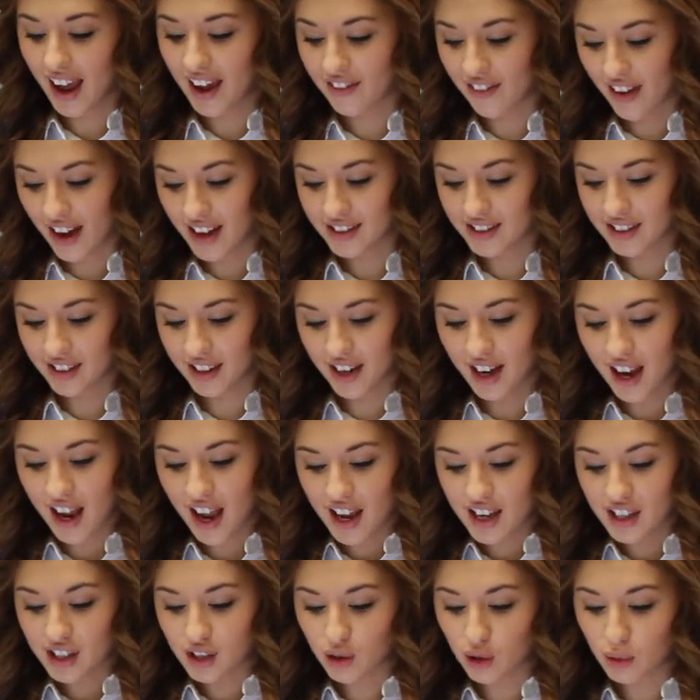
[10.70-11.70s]
advisor.
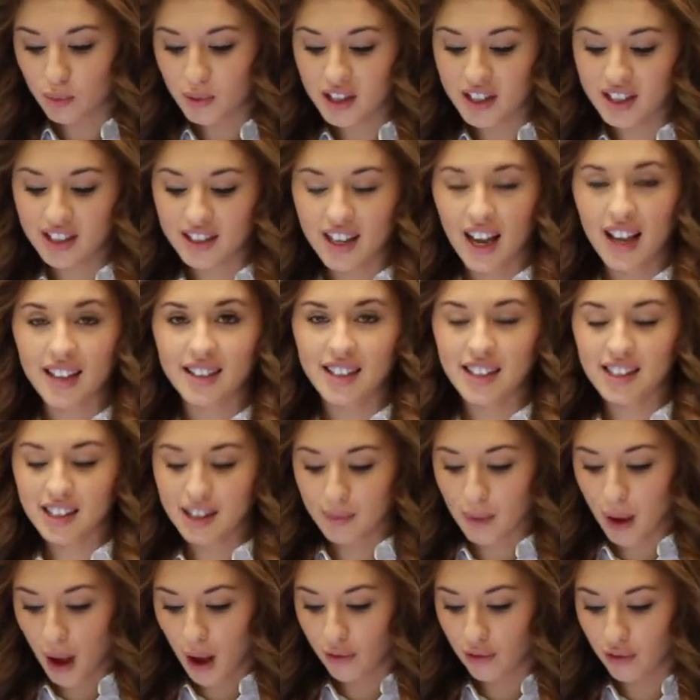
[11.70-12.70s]
She will be discussing
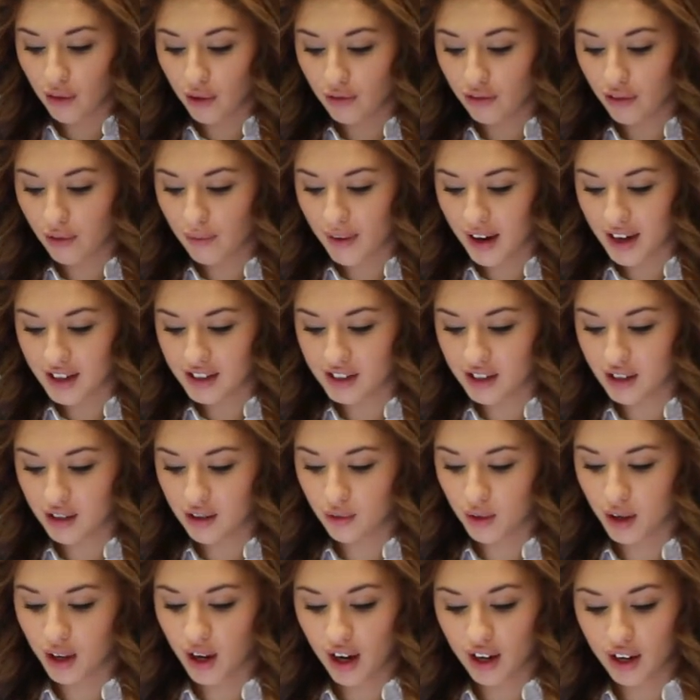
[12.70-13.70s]
some helpful information
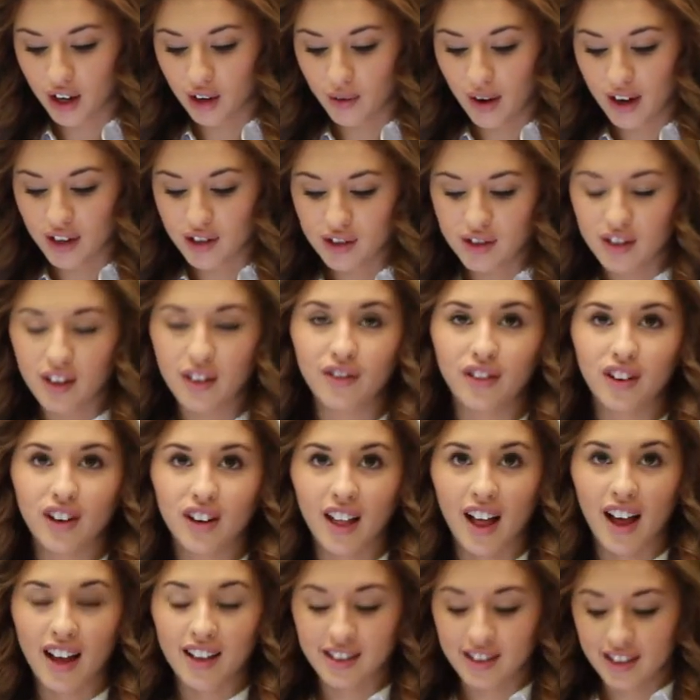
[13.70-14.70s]
regarding registering for
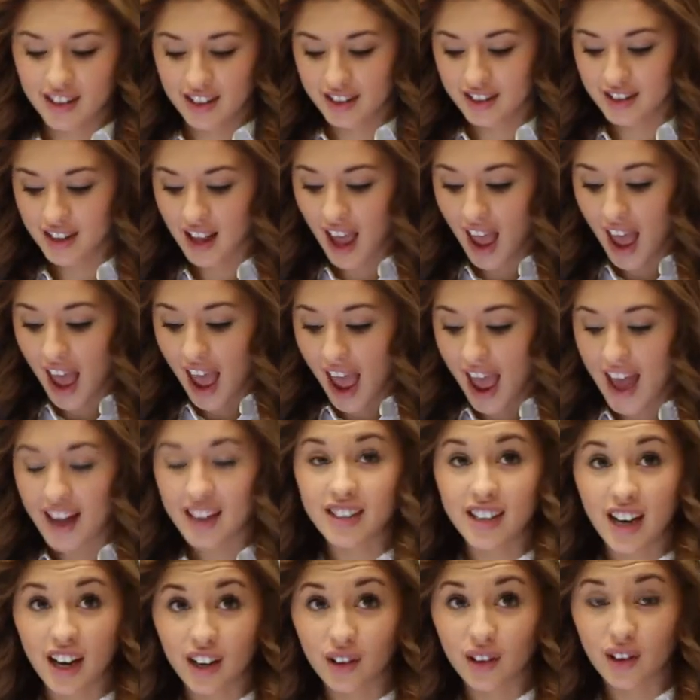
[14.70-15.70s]
classes and
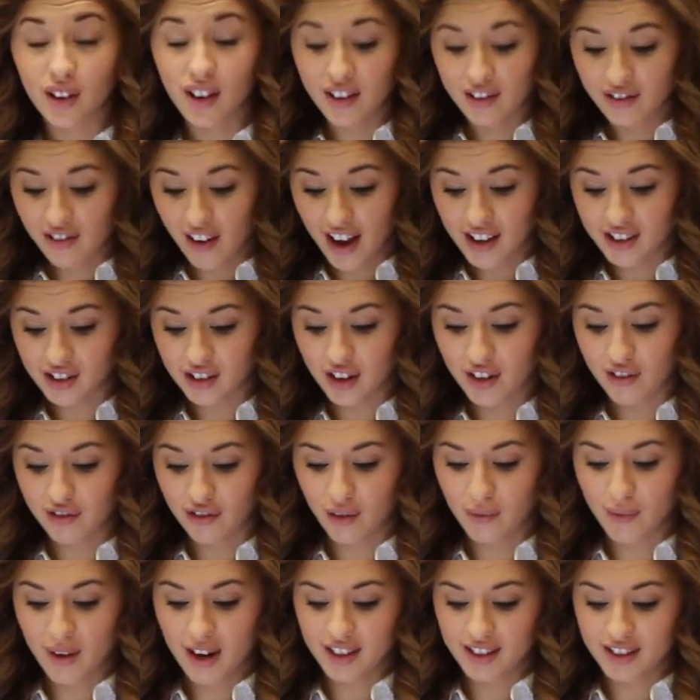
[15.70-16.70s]
general advisor
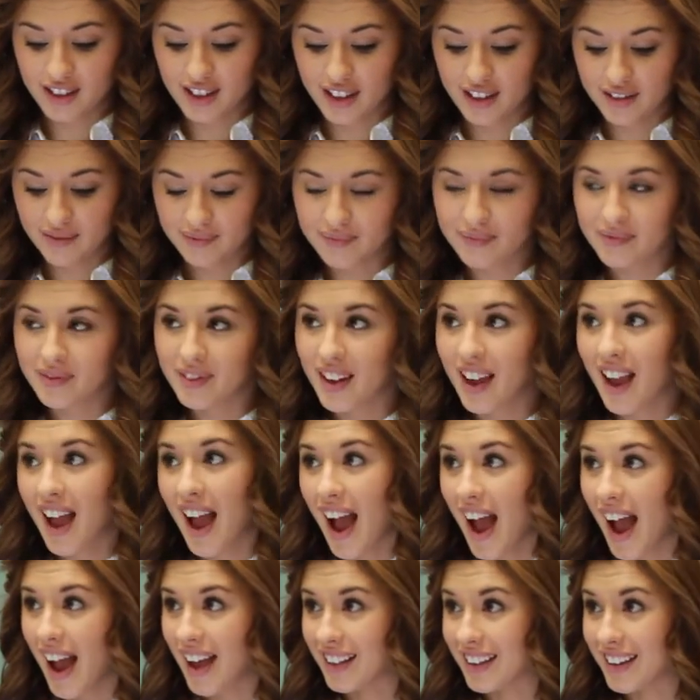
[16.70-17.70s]
information.
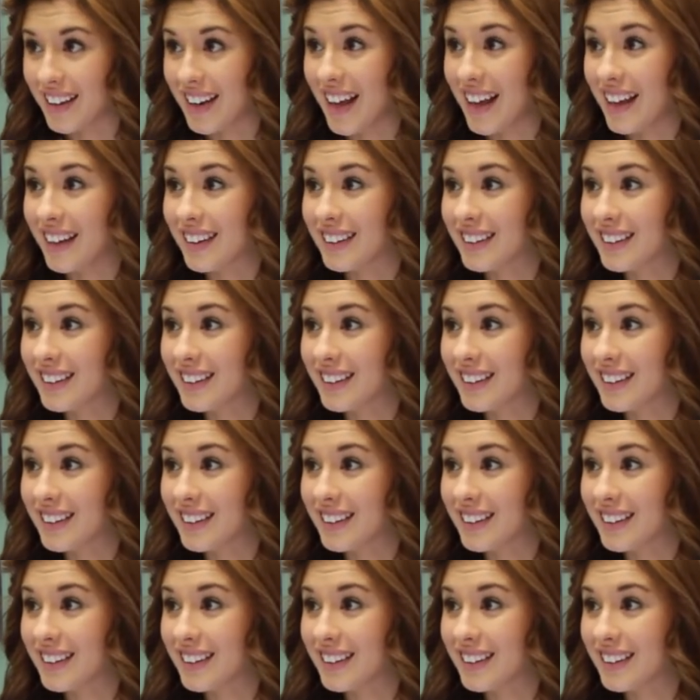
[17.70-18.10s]
Hi, Lina.